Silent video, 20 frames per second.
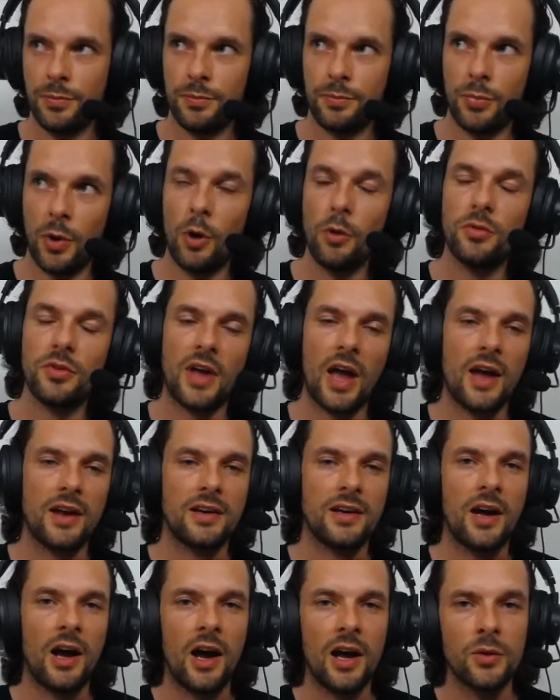Both Kat
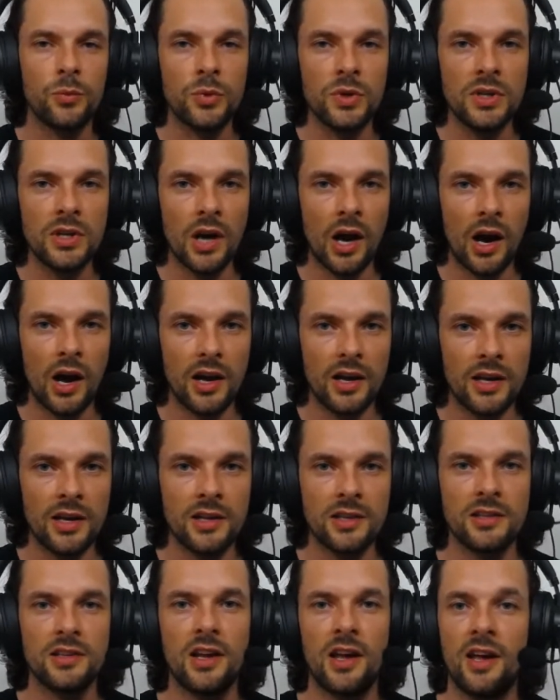and I, we are
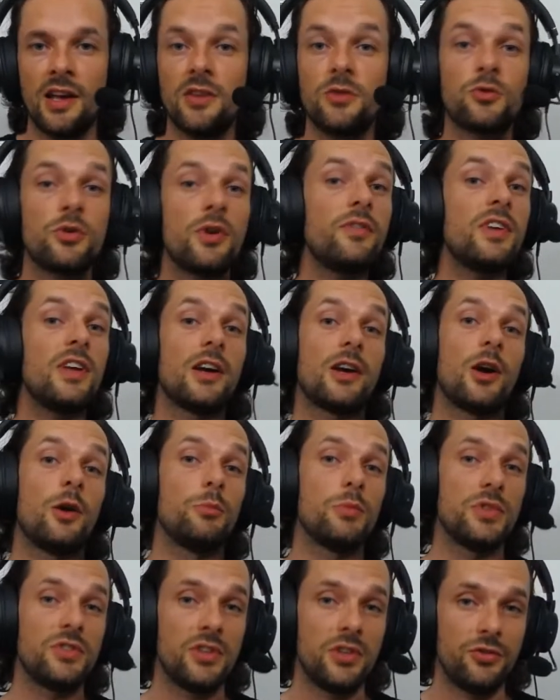in a trivia
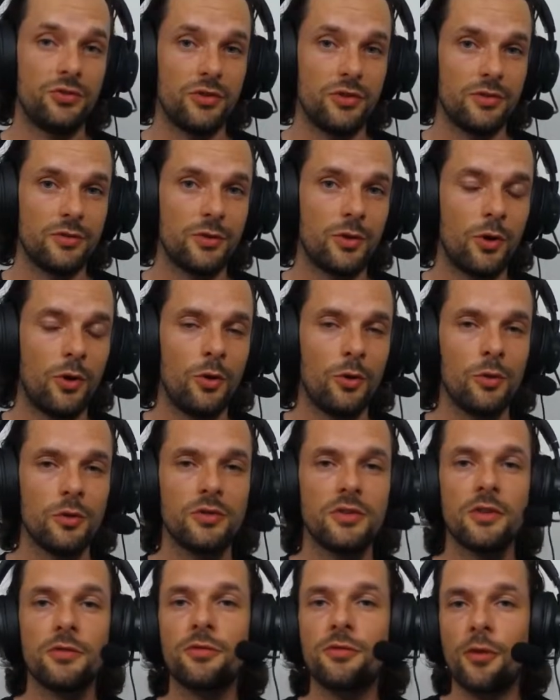competition
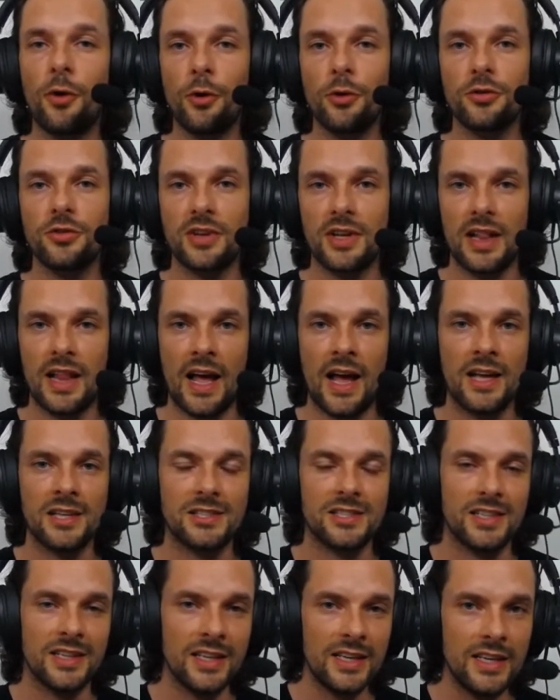called the First
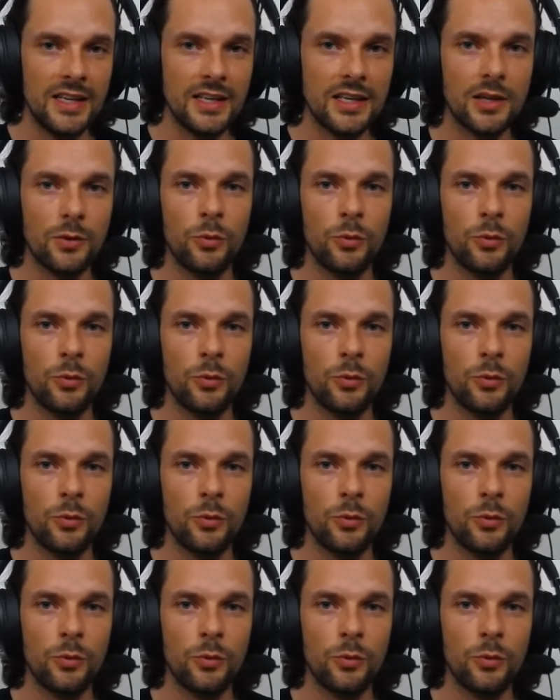Class League,